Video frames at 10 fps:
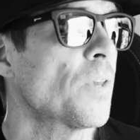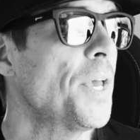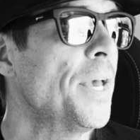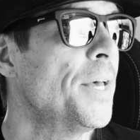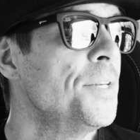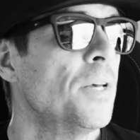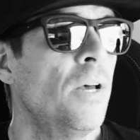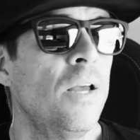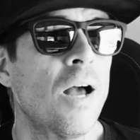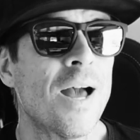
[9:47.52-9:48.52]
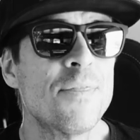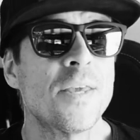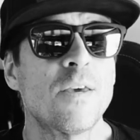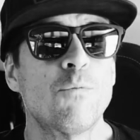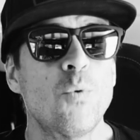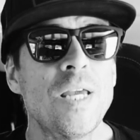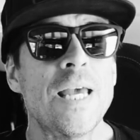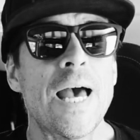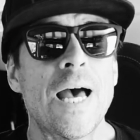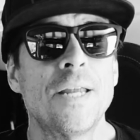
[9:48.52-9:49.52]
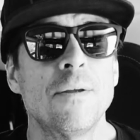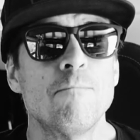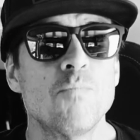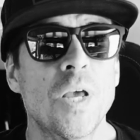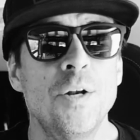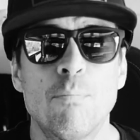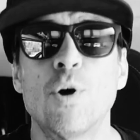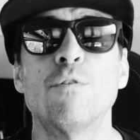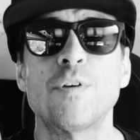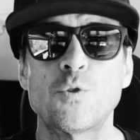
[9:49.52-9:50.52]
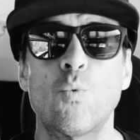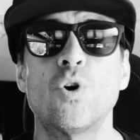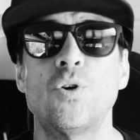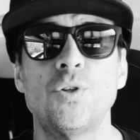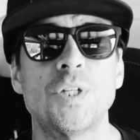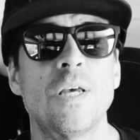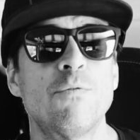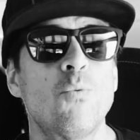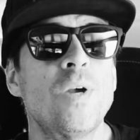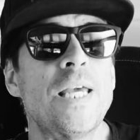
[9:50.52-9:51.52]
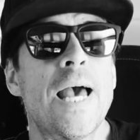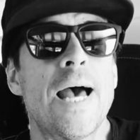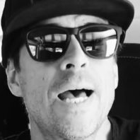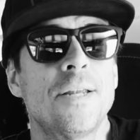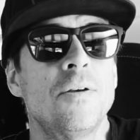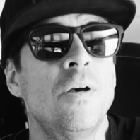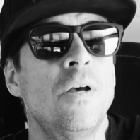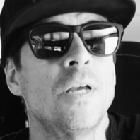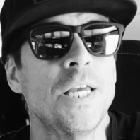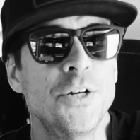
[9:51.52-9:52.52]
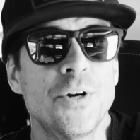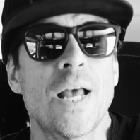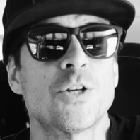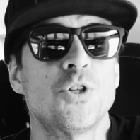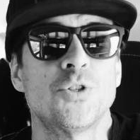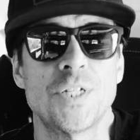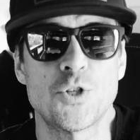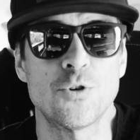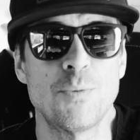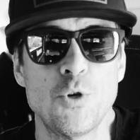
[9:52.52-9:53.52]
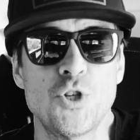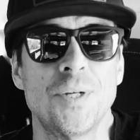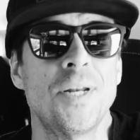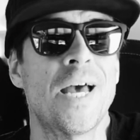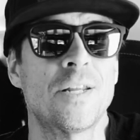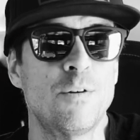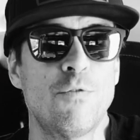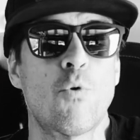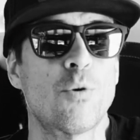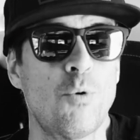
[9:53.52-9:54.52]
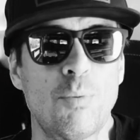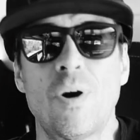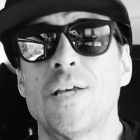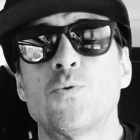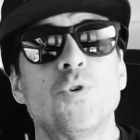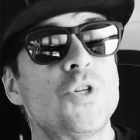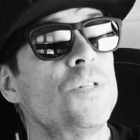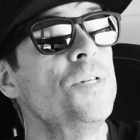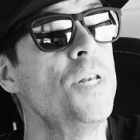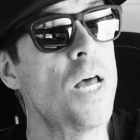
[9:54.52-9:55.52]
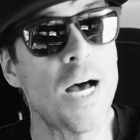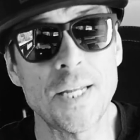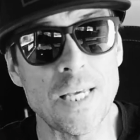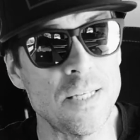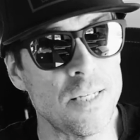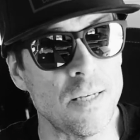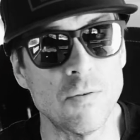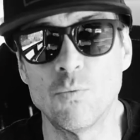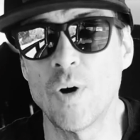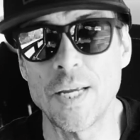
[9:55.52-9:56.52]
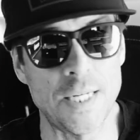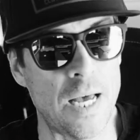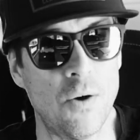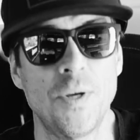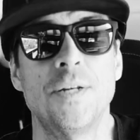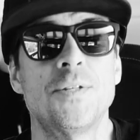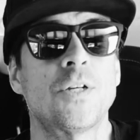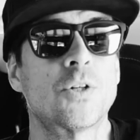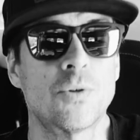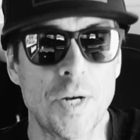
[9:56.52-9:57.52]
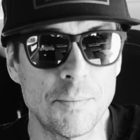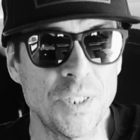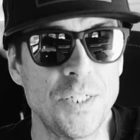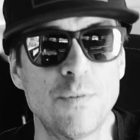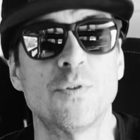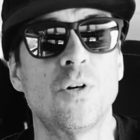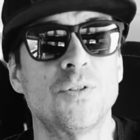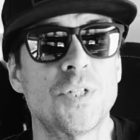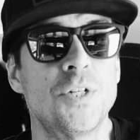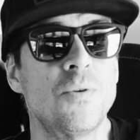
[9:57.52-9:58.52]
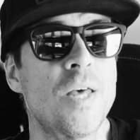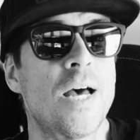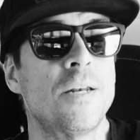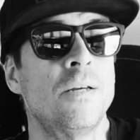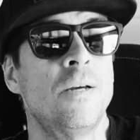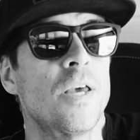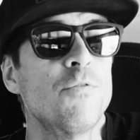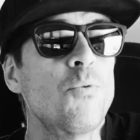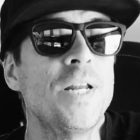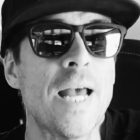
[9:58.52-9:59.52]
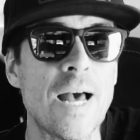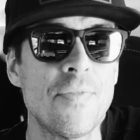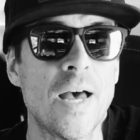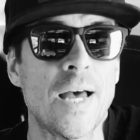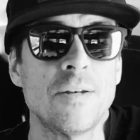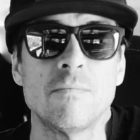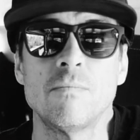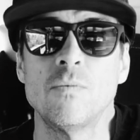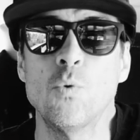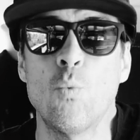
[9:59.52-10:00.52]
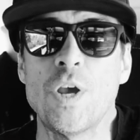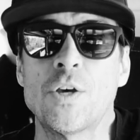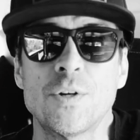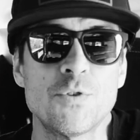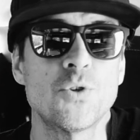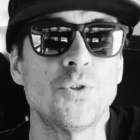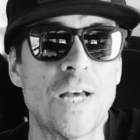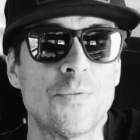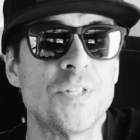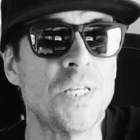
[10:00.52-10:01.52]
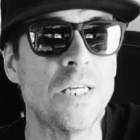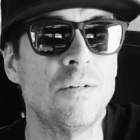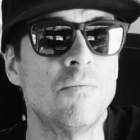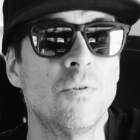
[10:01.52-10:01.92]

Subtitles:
And I think if we had in a perfect world, if we had international distribution at an affordable price, which is not easy right now, it is incredibly difficult to do that. If we'd had that, we could have sold out the zine